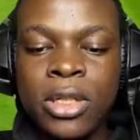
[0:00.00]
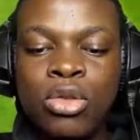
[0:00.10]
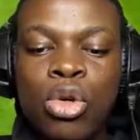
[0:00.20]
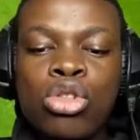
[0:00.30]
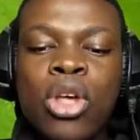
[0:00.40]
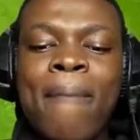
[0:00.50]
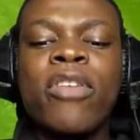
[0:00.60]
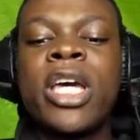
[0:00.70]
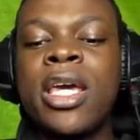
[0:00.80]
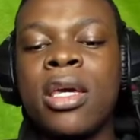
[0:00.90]
Do so.
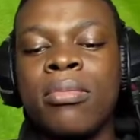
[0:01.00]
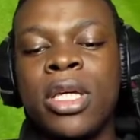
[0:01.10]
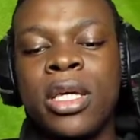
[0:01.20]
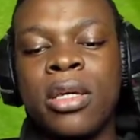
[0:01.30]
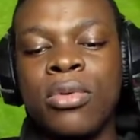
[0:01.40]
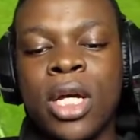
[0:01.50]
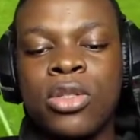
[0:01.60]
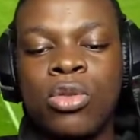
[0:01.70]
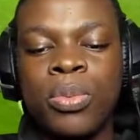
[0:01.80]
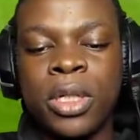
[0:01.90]
Kick him, kick him, you're
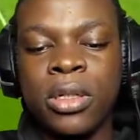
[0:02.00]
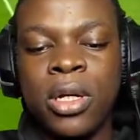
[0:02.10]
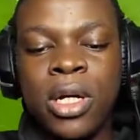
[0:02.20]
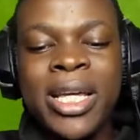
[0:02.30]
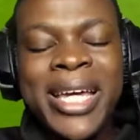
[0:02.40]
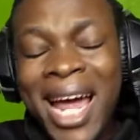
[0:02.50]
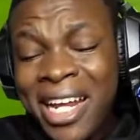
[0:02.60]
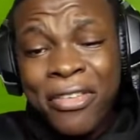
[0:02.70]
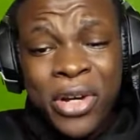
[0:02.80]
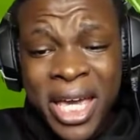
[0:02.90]
stupid. He can't
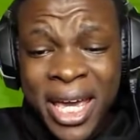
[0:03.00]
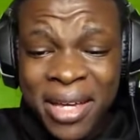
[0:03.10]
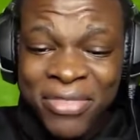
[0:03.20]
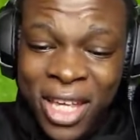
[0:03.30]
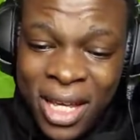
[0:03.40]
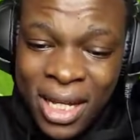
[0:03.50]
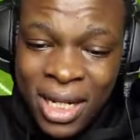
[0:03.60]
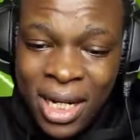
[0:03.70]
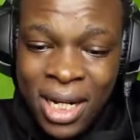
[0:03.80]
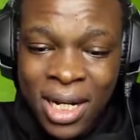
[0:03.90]
even kick.
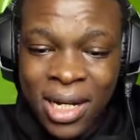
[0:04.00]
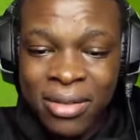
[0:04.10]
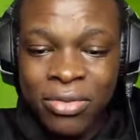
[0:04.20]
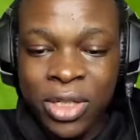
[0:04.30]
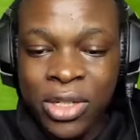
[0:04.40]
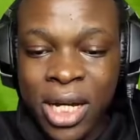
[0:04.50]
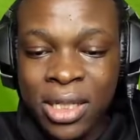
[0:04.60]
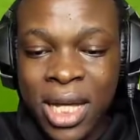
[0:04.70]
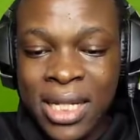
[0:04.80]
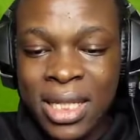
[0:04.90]
Ah, Edwin, yeah,
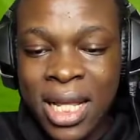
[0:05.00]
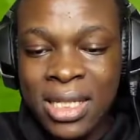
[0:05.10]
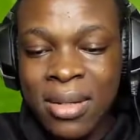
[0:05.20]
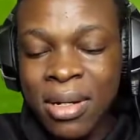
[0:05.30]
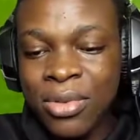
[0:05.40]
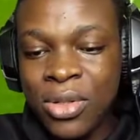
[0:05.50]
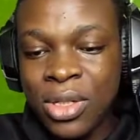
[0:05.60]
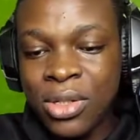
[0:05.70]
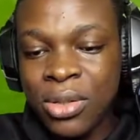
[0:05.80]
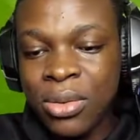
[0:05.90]
that's the last time I'm
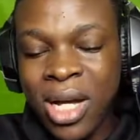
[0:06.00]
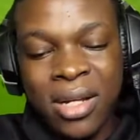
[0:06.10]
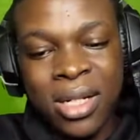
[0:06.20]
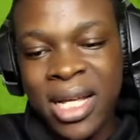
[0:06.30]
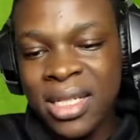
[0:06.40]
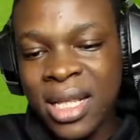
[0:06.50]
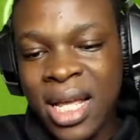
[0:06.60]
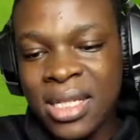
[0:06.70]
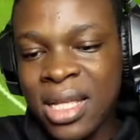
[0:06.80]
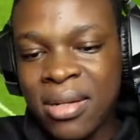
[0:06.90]
using you. Ah, that's the
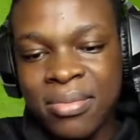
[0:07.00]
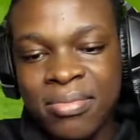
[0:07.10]
last time.